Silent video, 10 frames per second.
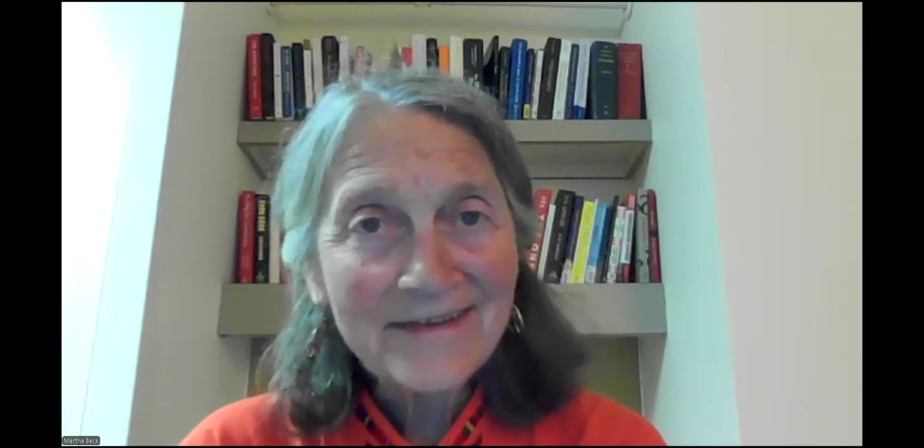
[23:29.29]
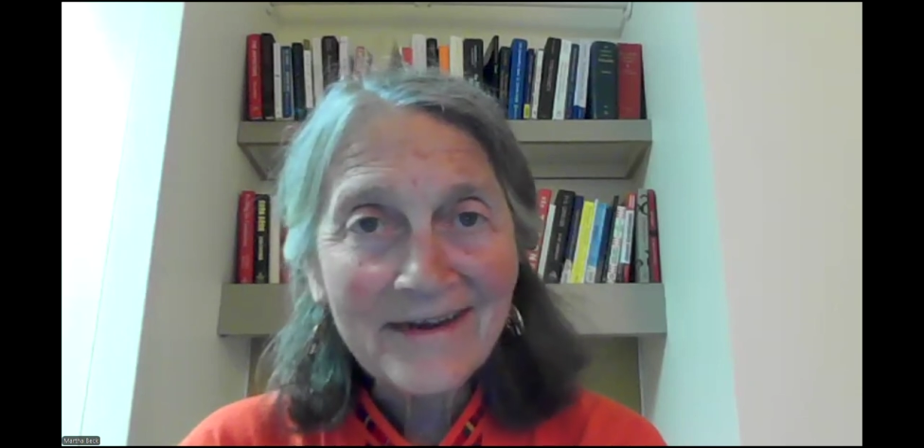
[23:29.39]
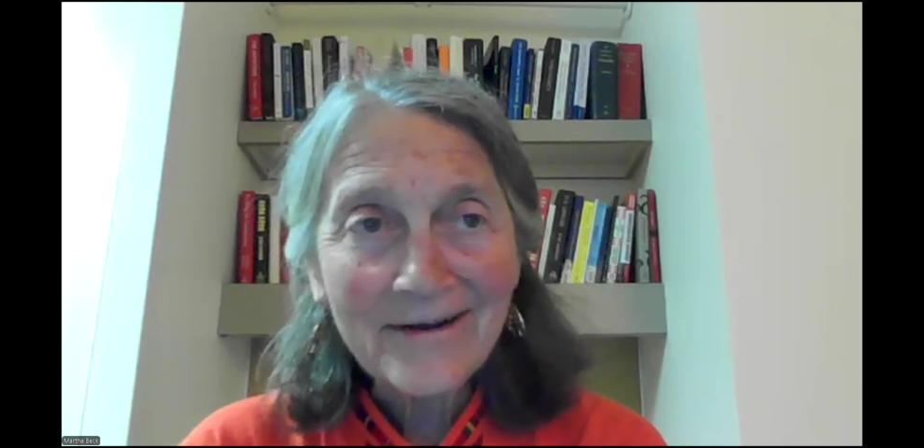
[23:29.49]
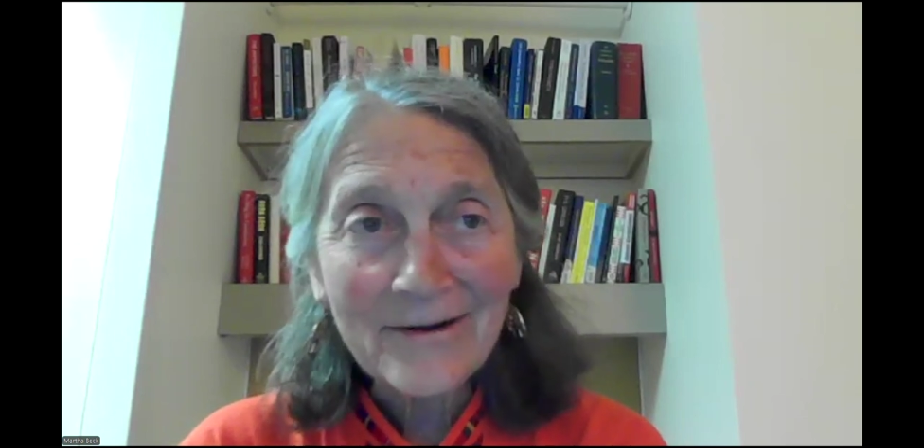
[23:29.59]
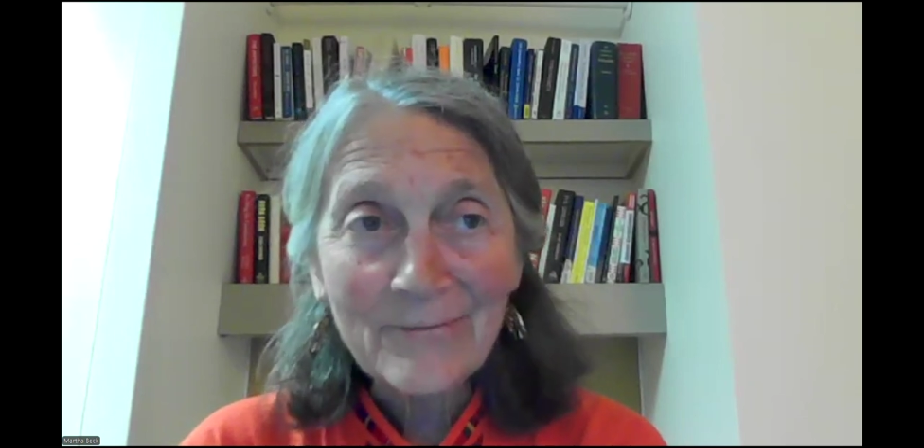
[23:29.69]

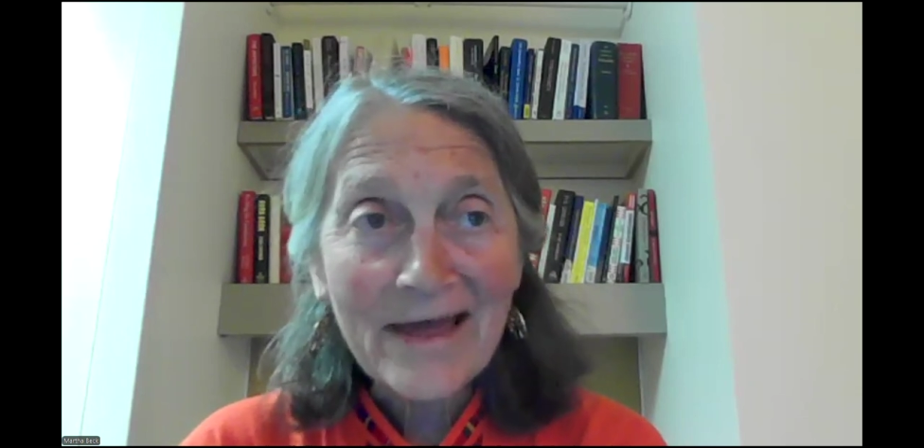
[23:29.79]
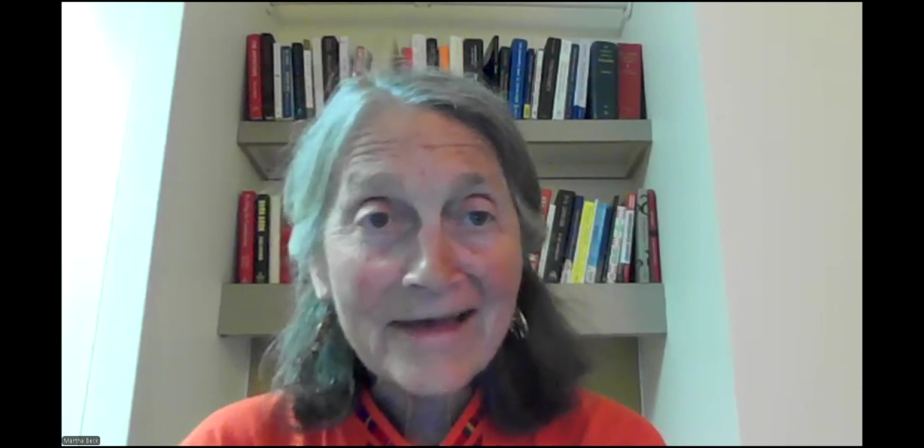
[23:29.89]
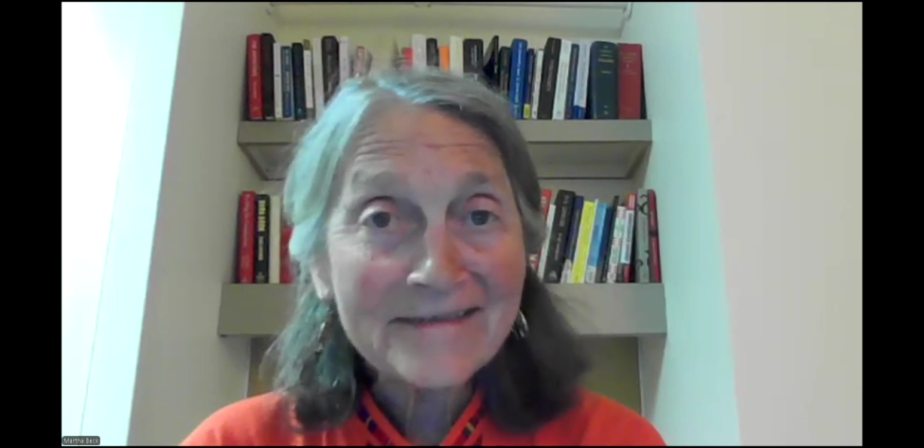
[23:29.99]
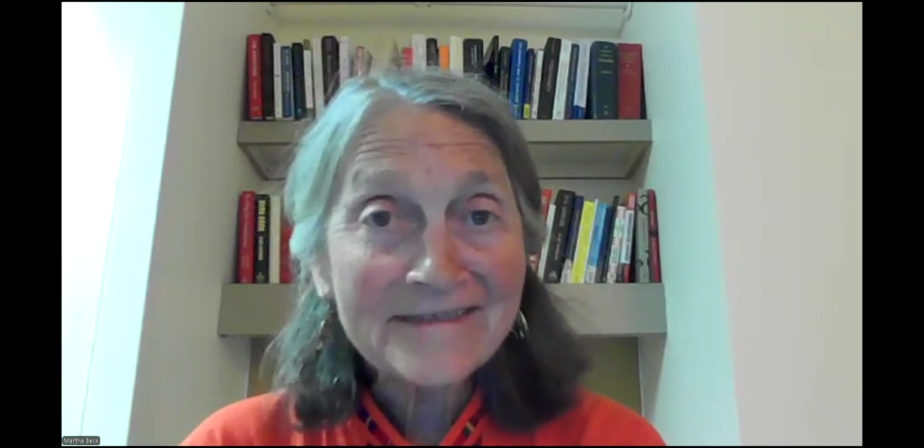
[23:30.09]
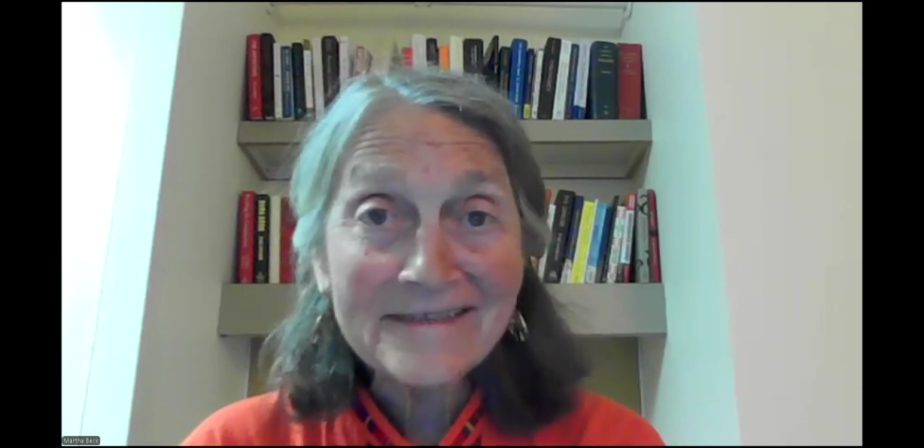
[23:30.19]
our
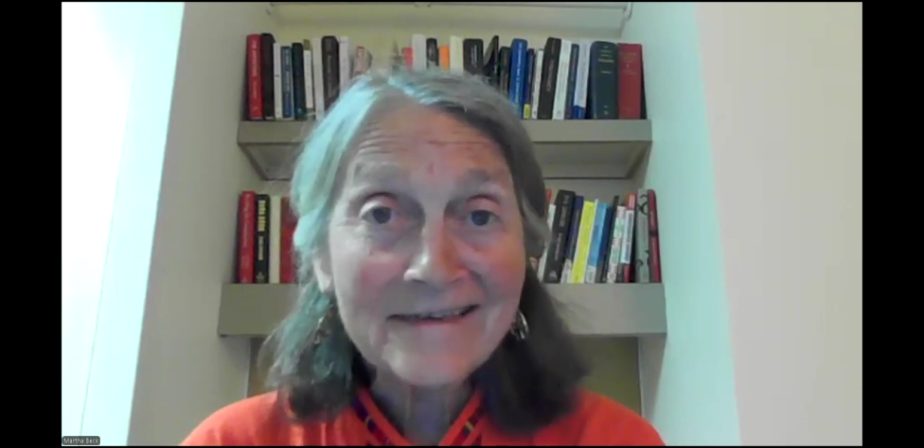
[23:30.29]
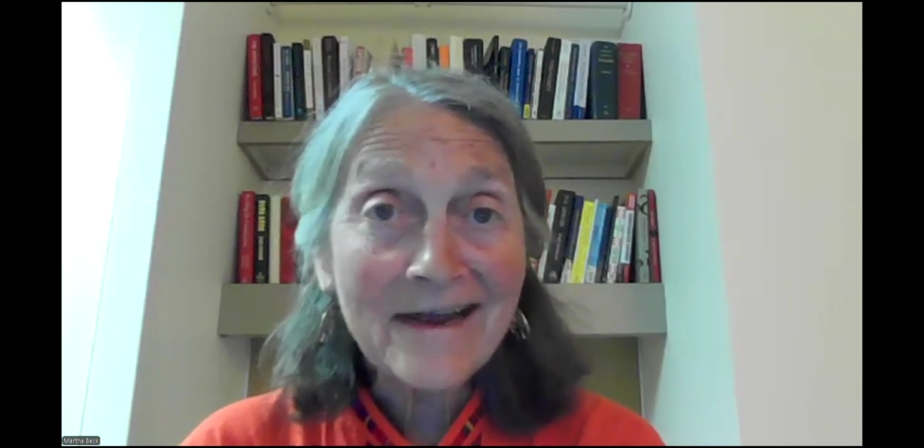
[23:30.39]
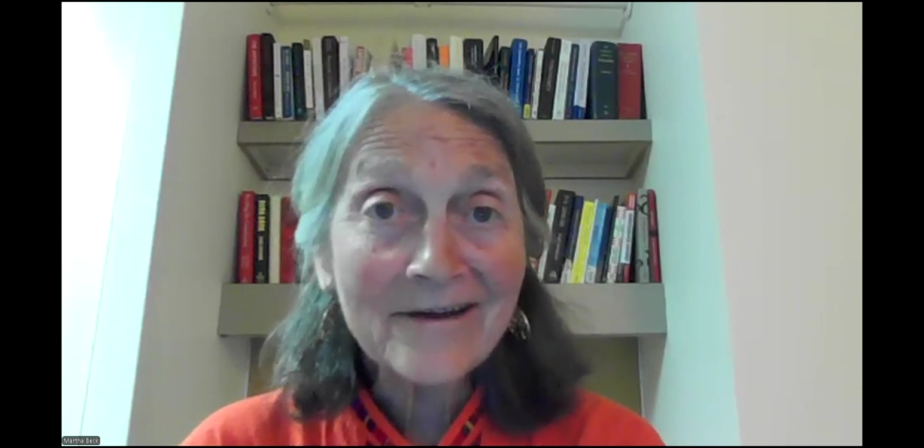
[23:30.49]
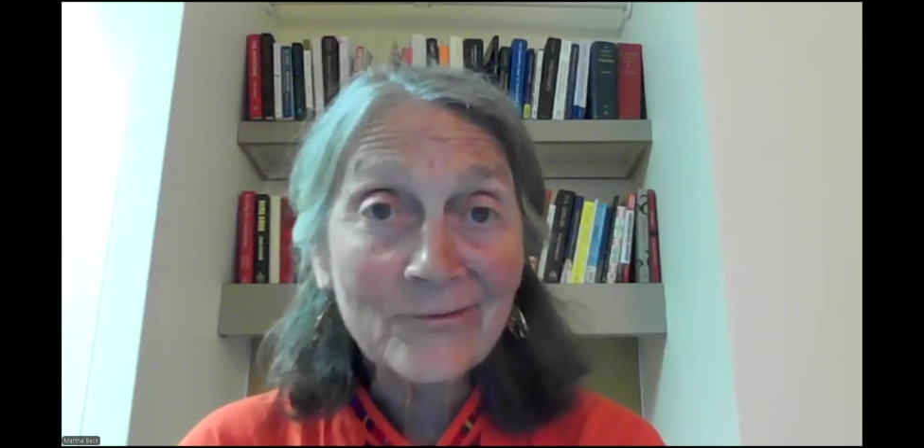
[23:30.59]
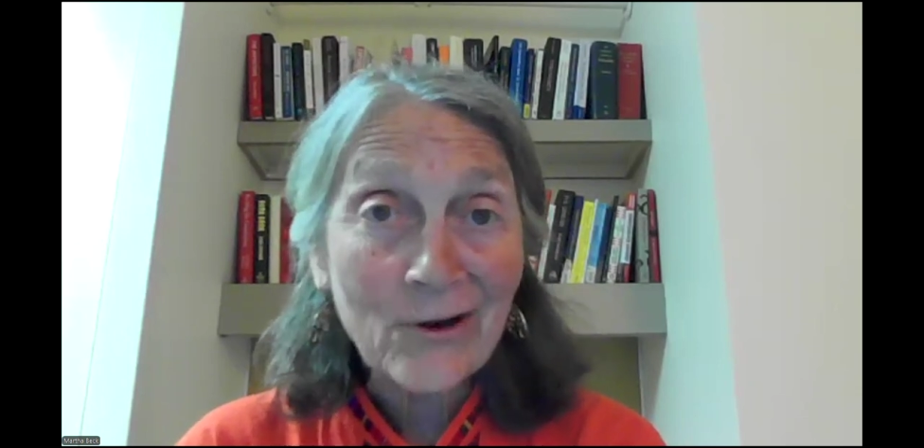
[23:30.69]
paths did
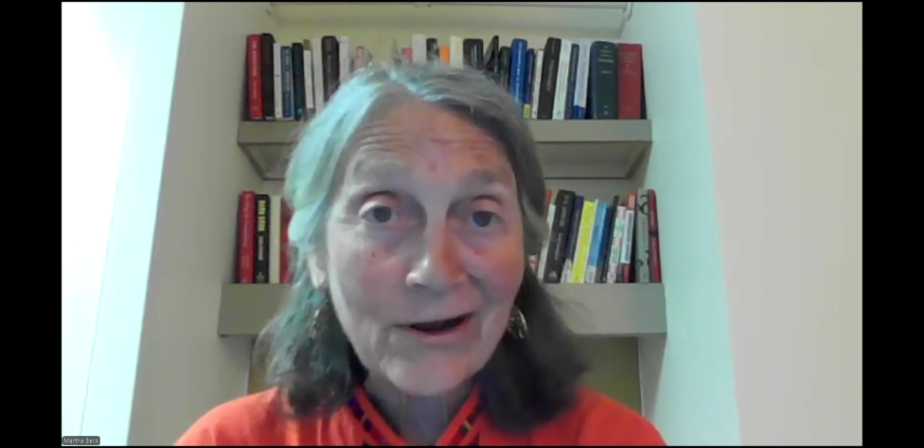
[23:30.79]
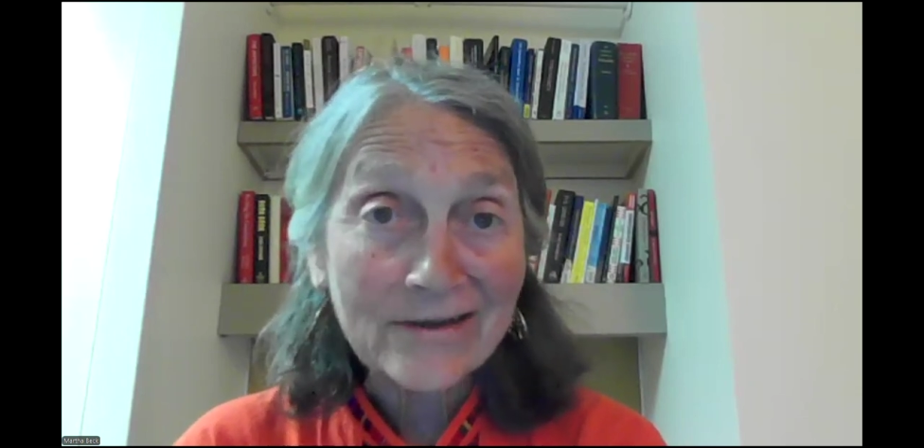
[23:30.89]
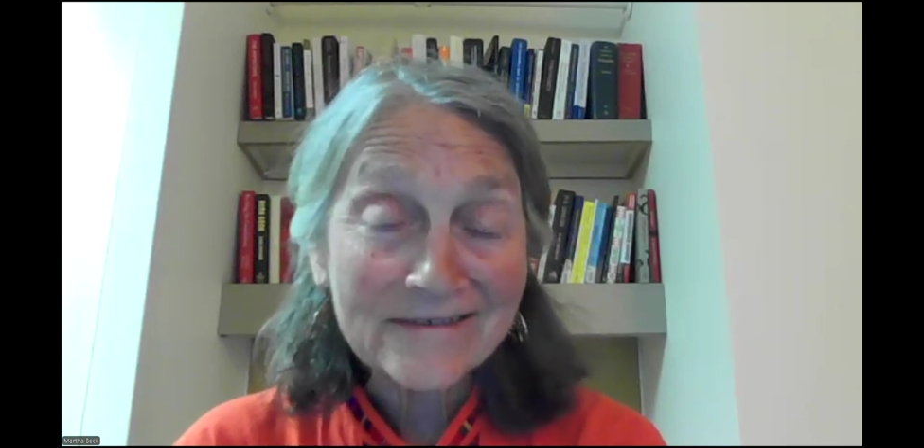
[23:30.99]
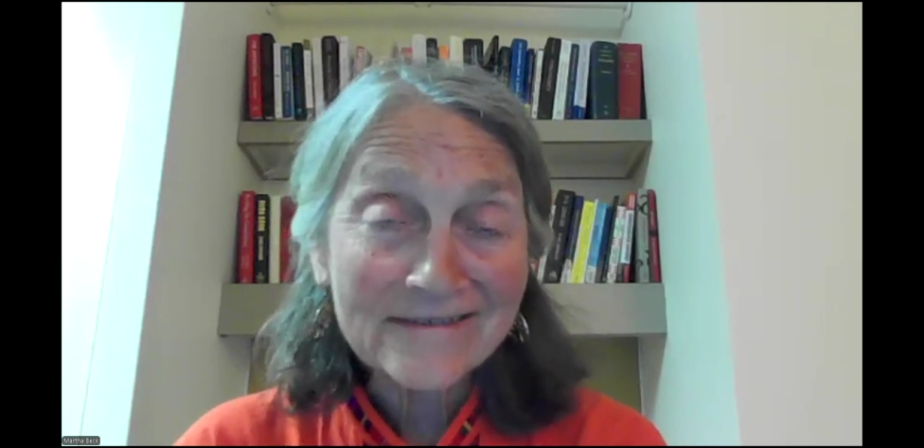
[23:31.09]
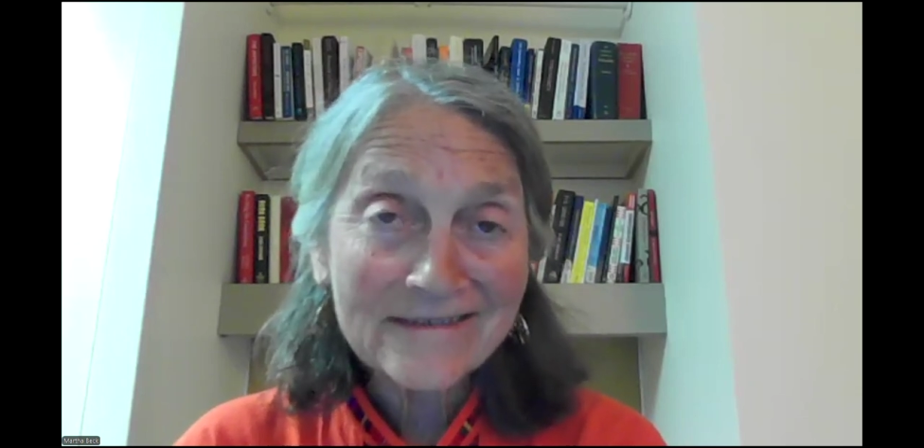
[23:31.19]
not
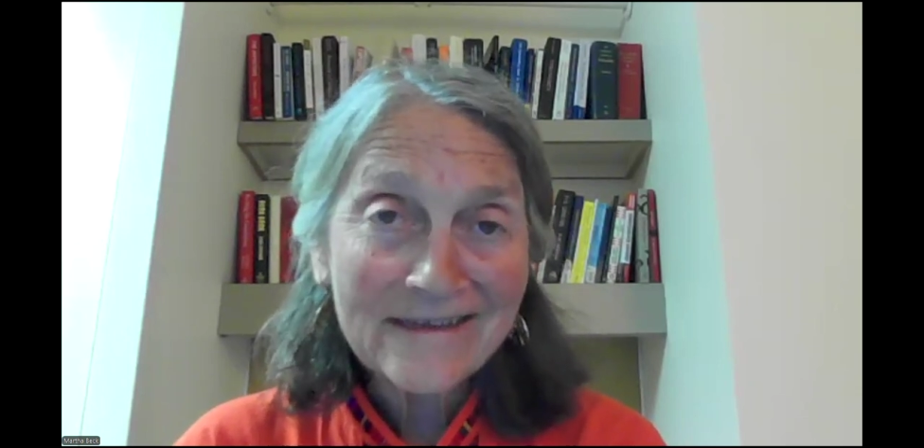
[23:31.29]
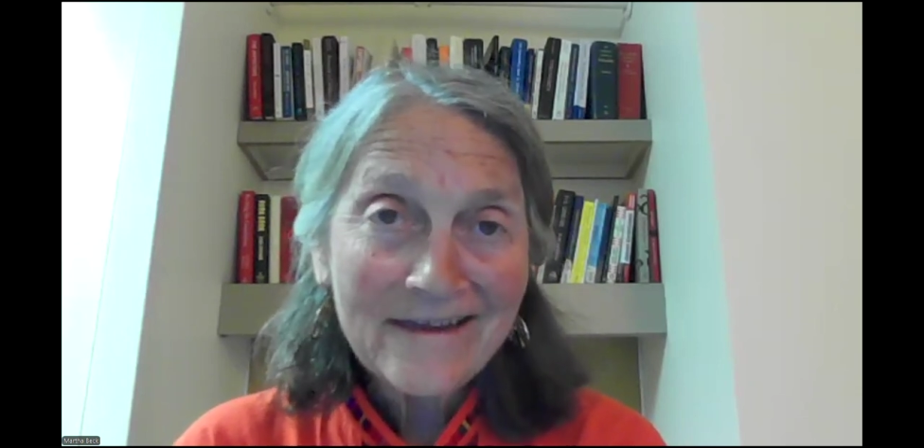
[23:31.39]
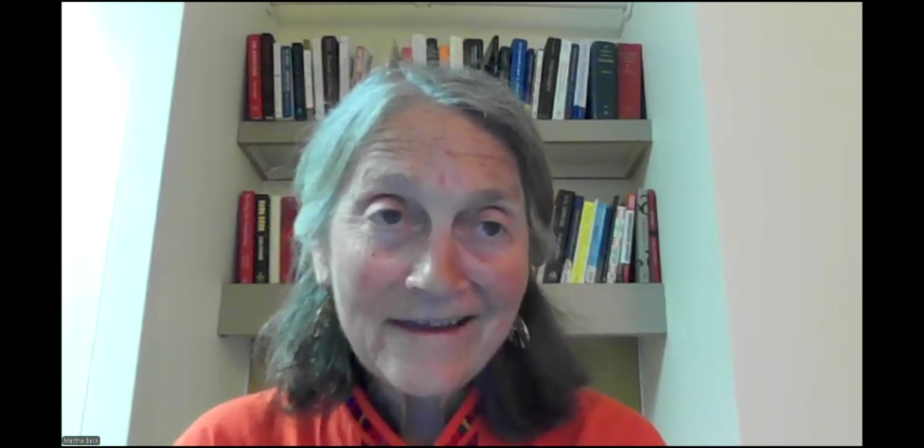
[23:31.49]
cross.